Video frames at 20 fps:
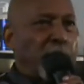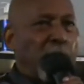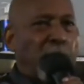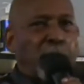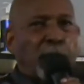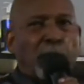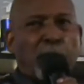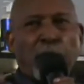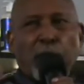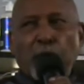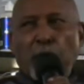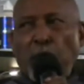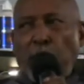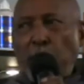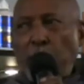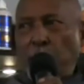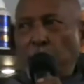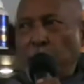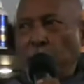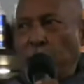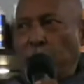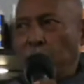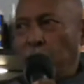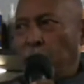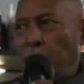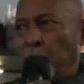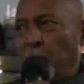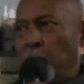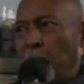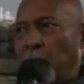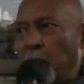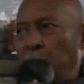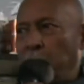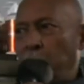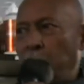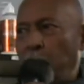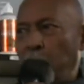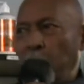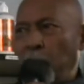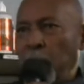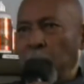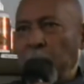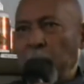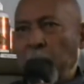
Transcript: I know there's one in Brooklyn, New York, I'm sure.